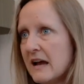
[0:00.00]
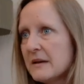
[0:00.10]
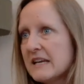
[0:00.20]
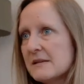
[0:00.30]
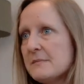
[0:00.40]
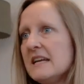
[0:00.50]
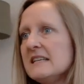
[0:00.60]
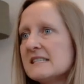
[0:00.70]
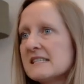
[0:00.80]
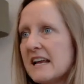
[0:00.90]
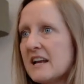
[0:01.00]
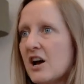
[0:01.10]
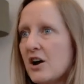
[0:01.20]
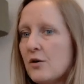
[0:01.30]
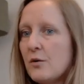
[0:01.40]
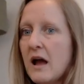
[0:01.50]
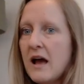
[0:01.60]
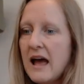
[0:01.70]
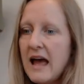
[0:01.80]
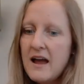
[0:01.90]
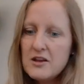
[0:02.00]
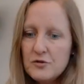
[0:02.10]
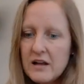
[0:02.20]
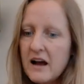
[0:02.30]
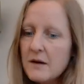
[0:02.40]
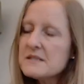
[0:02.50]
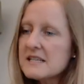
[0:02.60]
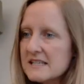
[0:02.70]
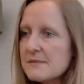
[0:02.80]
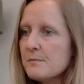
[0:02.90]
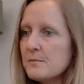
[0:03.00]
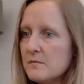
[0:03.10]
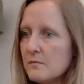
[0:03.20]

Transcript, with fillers: because it means they know you can come to this